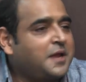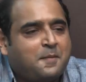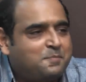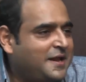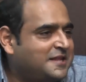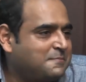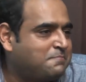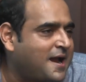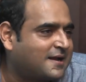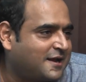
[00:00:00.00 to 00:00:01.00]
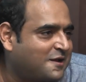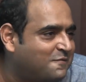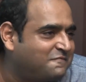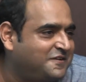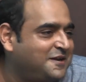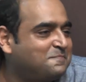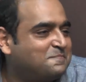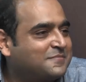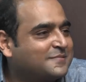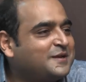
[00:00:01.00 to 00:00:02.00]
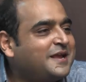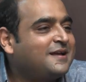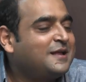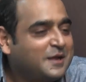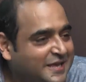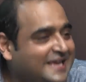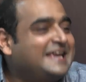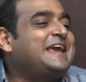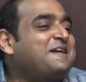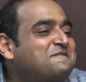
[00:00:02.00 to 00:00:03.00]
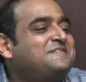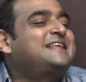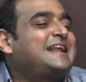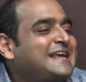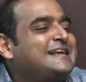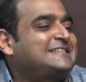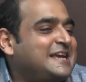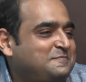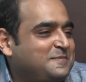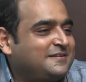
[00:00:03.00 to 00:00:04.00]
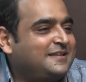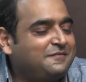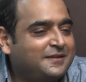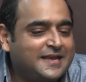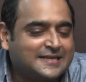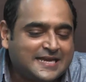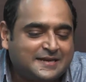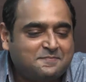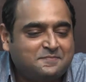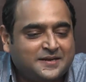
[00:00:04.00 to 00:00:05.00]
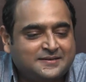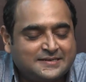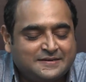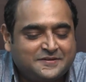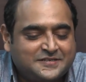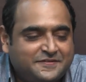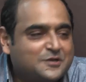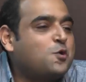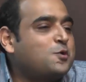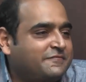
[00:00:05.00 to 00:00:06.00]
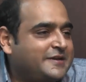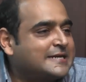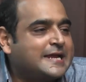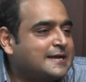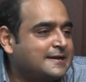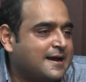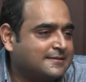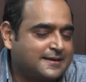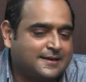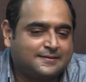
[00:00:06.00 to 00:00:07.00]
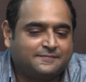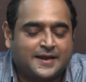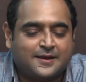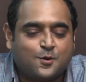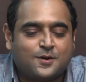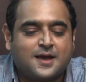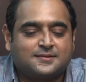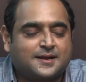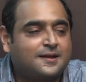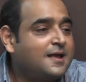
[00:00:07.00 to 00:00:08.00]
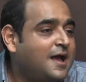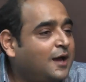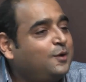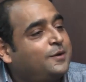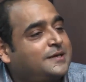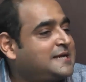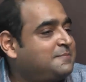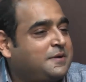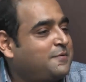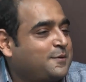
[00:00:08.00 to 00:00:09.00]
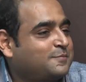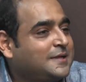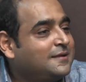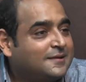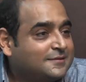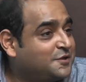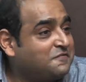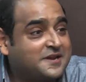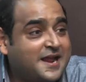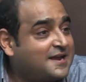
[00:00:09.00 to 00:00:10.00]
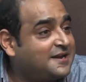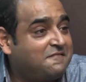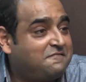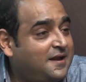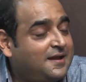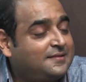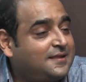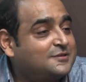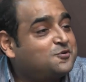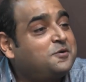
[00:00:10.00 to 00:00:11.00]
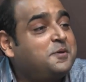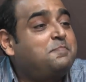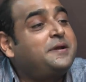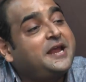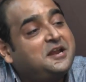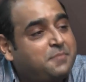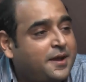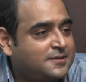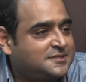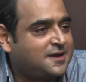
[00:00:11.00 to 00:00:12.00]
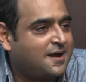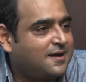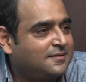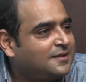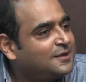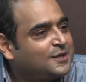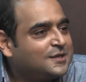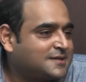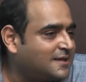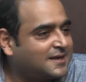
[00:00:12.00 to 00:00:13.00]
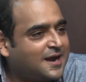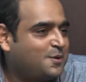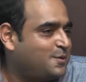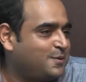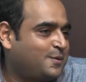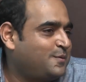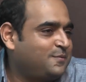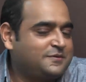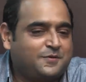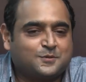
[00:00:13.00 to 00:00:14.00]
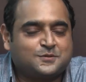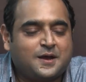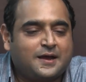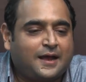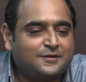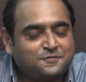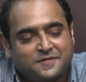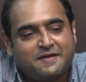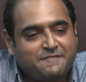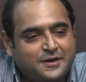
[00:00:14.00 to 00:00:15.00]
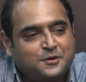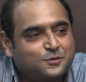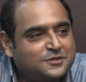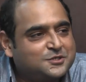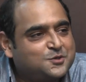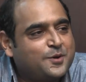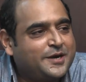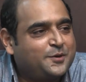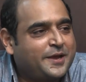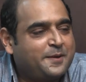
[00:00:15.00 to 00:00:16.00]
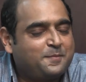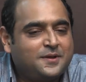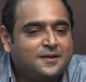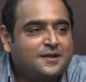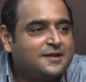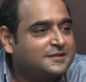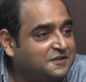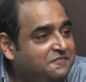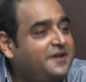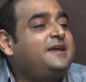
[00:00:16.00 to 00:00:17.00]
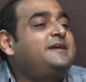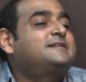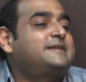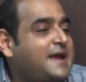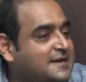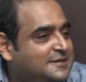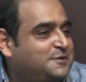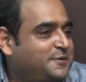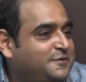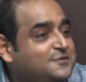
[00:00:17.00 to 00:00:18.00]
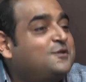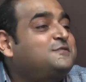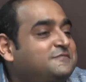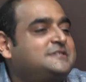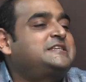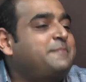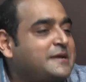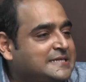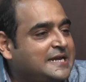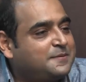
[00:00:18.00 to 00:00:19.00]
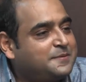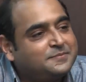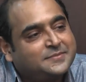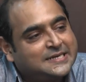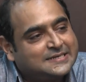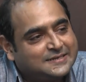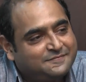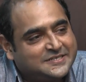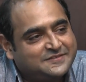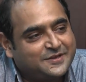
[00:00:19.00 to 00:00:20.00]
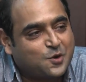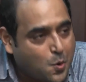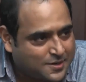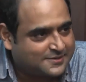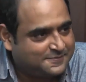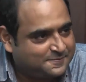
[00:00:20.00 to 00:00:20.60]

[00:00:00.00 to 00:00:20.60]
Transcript: Hmm. I'm playing the bad guy now, villain. He, he came with that excitement. That hmm. in the excitement in which we wrote, we created Athreya. When hmm. I wrote Athreya, a lot of excitement was hmm. that you've created a villain that is going to be played by a star. Hmm. So, so, so when I went and took the story to him, the way he reacted to it was also with the same excitement in which we wrote it.